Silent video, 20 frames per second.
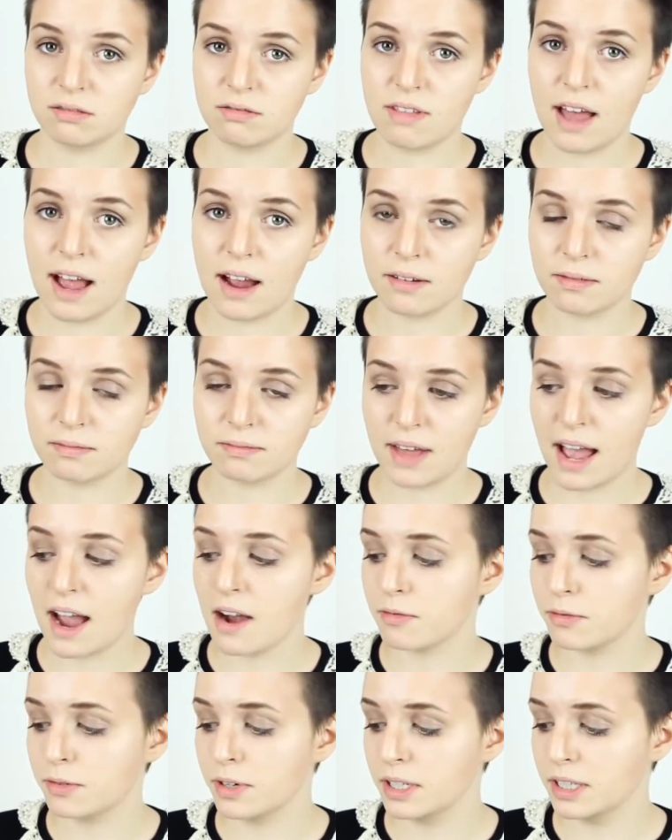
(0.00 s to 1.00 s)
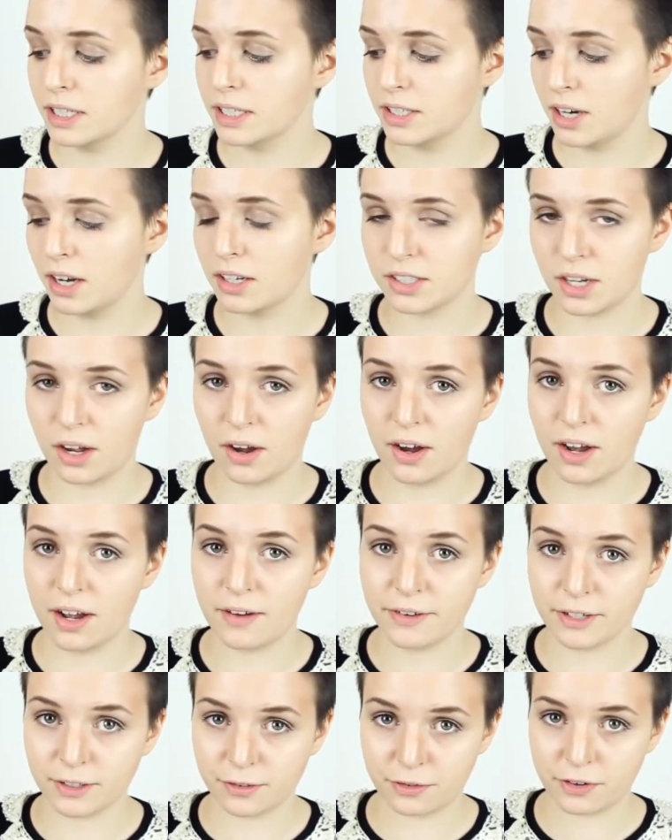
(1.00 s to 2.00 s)
That that really does hurt.
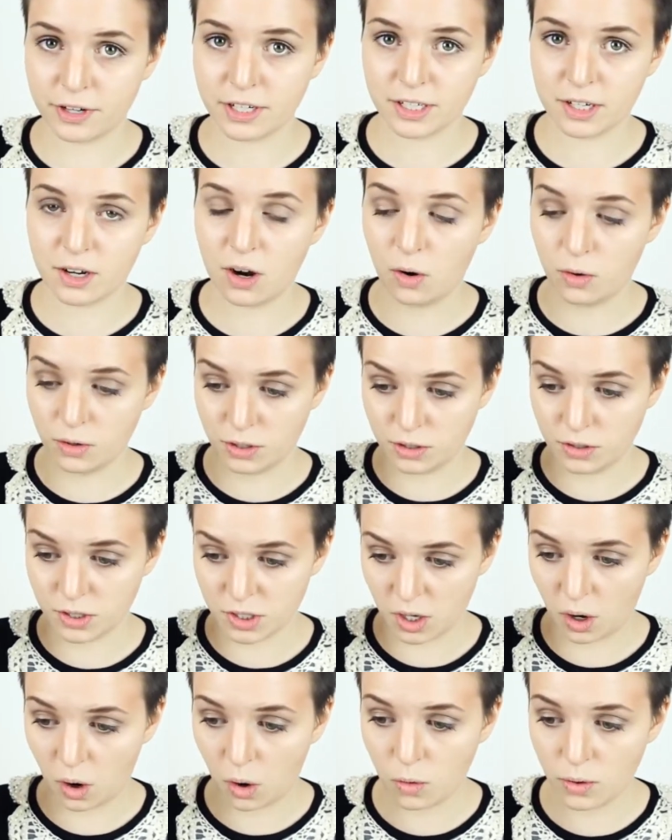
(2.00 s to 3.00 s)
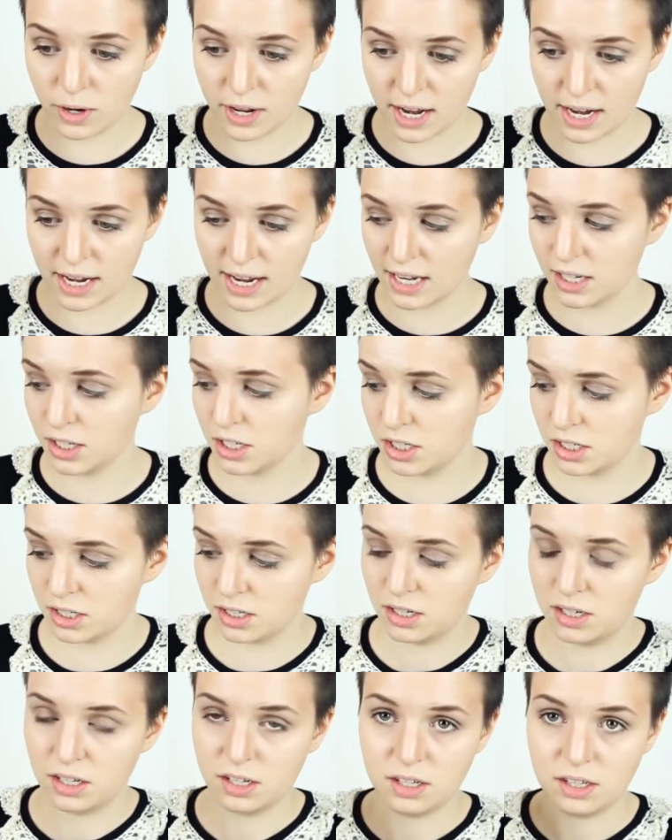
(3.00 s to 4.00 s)
If it's freezing cold and you just hold it
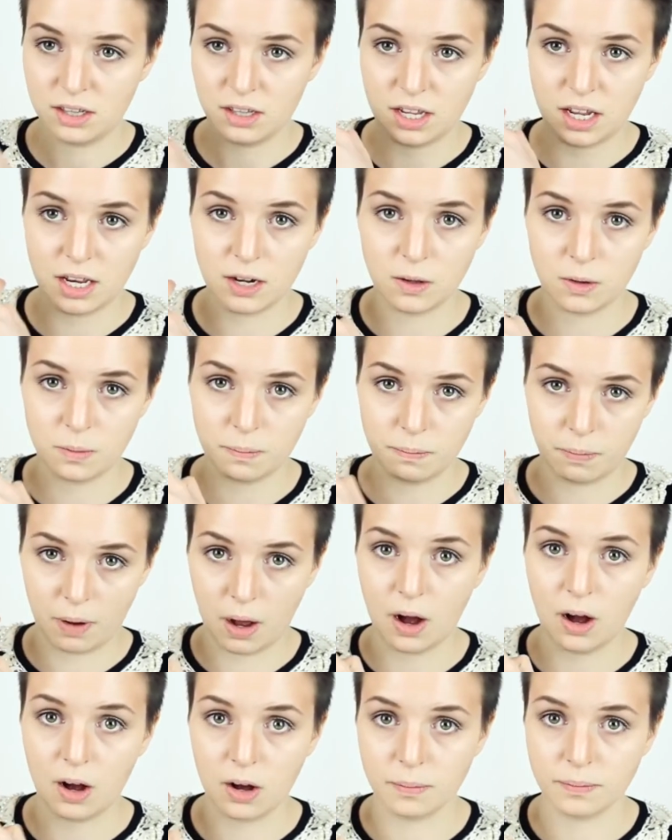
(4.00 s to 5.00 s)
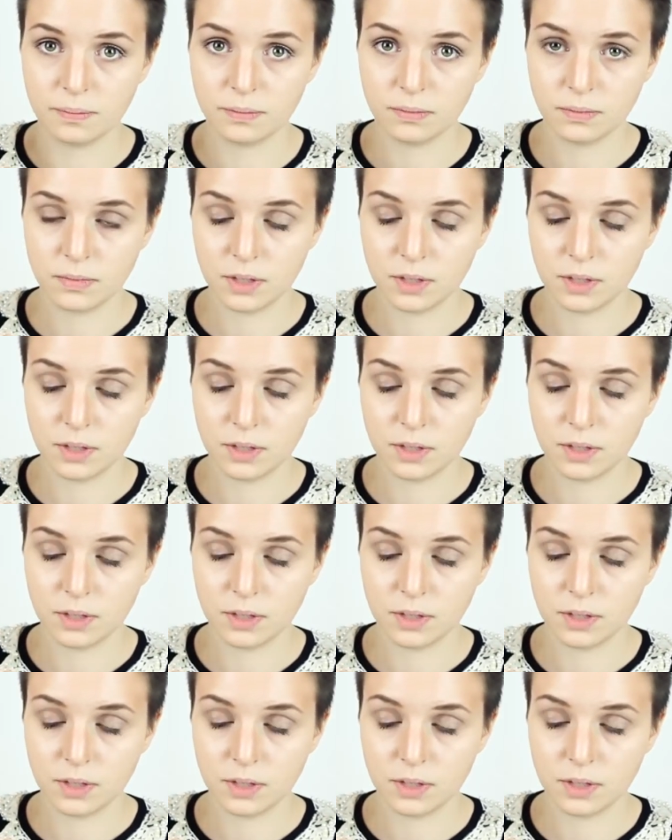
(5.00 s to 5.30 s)
against the inner palm.